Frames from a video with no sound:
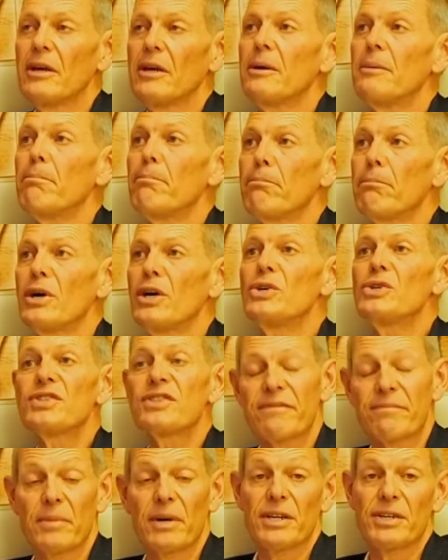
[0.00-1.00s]
most
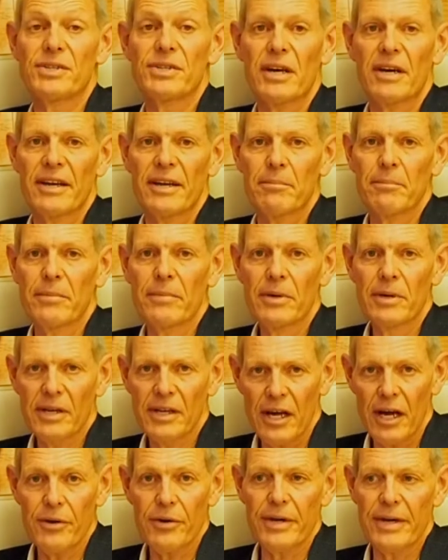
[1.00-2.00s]
of my time
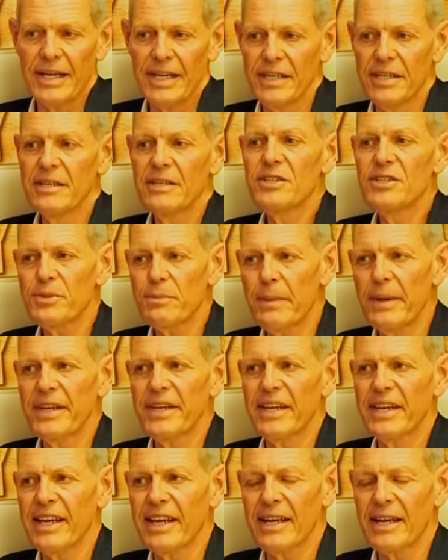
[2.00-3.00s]
currently
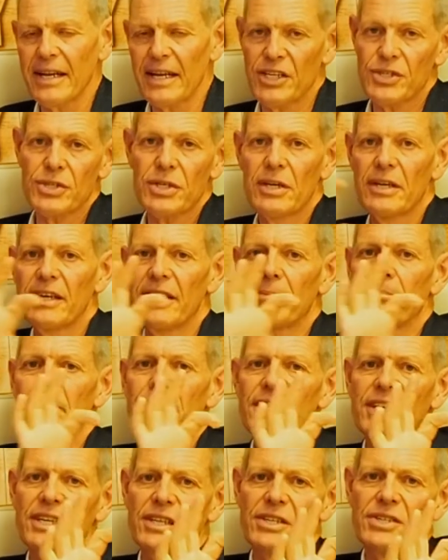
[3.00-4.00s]
speaking English. It
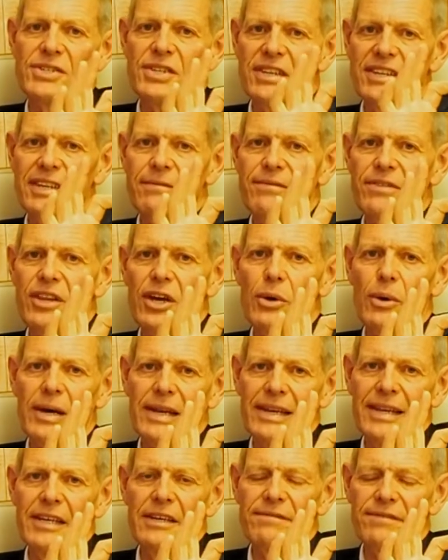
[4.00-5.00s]
means that even though I
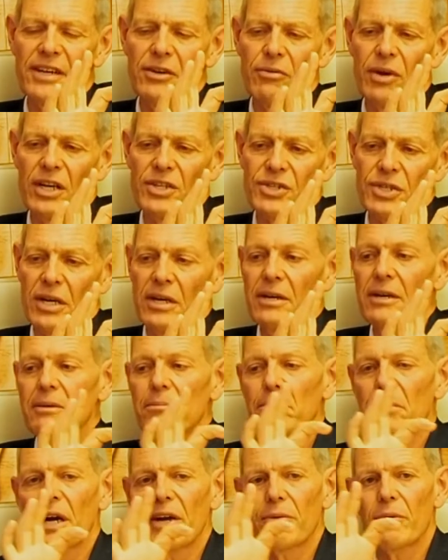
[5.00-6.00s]
live in Russia,
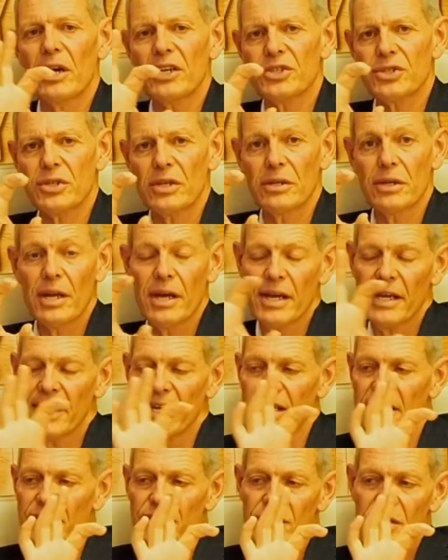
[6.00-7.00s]
my Russian
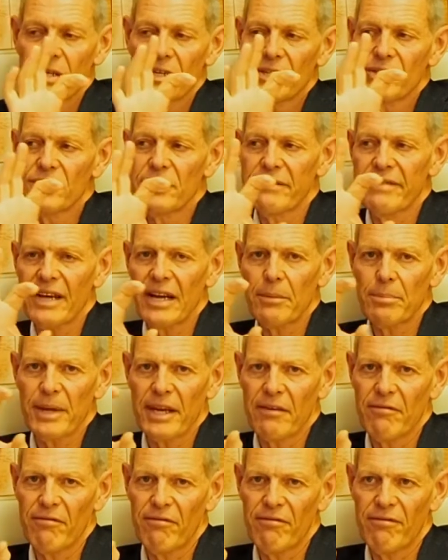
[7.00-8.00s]
is
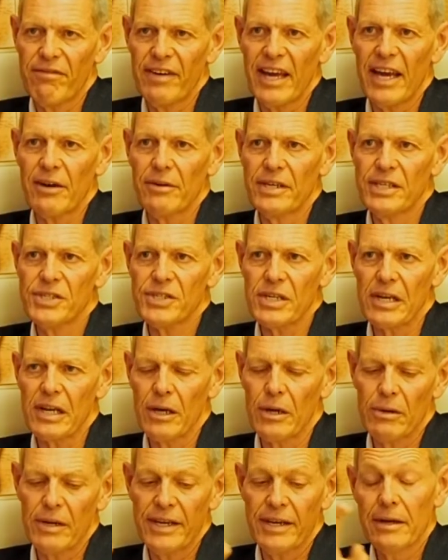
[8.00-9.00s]
developing very
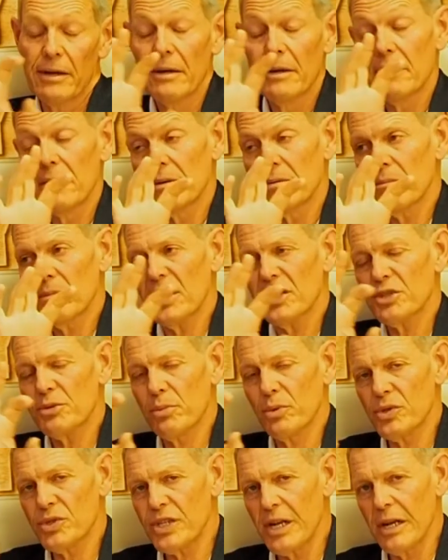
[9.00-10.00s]
slowly. Much
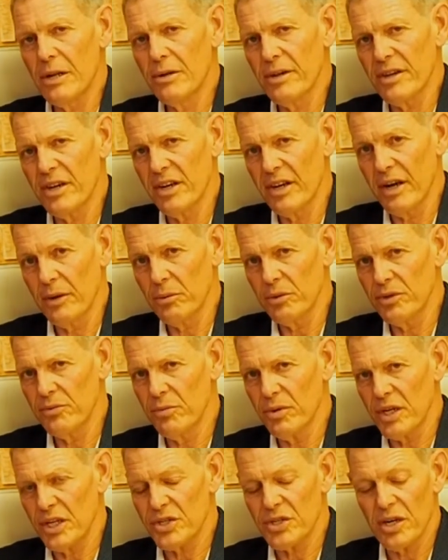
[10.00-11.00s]
more slowly than I would
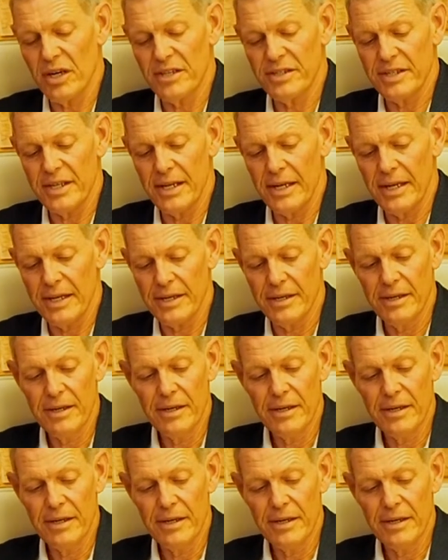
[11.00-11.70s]
wish, ideally.